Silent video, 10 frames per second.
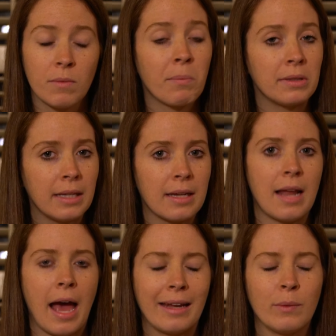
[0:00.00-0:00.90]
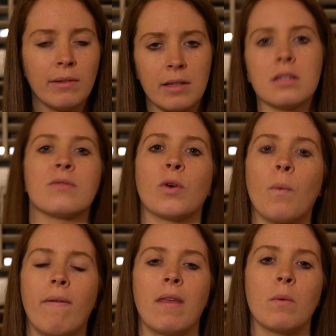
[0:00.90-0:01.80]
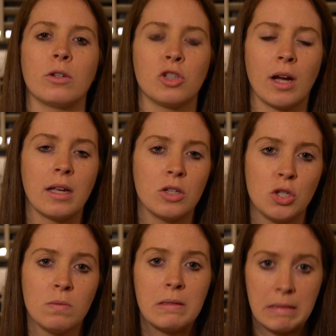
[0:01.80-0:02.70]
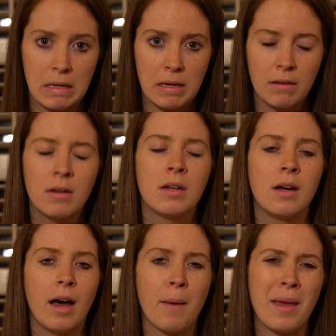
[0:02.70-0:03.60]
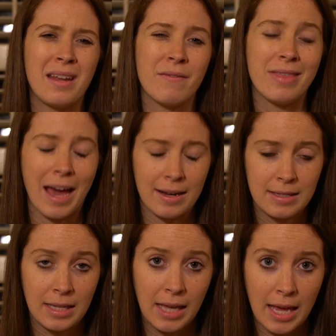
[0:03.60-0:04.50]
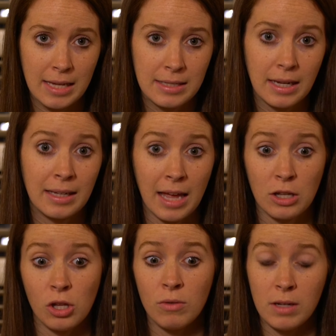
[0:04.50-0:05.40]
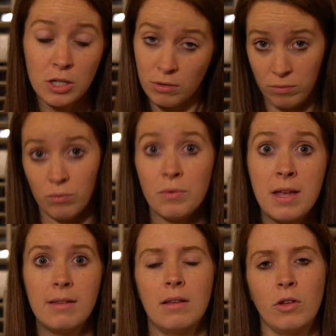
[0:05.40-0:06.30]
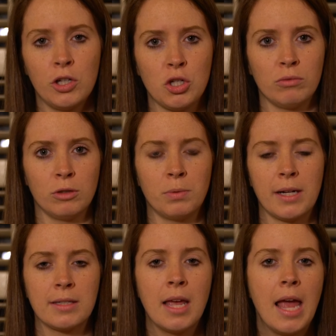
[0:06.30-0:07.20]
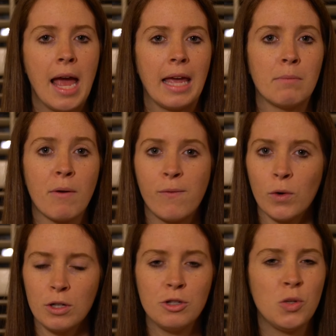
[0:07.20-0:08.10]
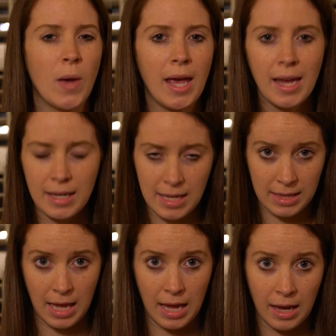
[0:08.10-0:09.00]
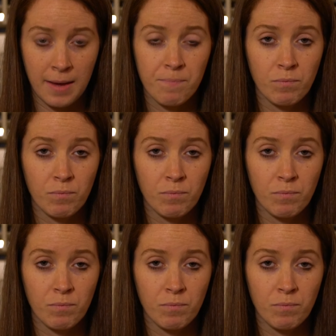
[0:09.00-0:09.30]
plan adequate lessons for what they were trying to see. And if that is the case, again, you need to really look at your rubrics, and before you do anything,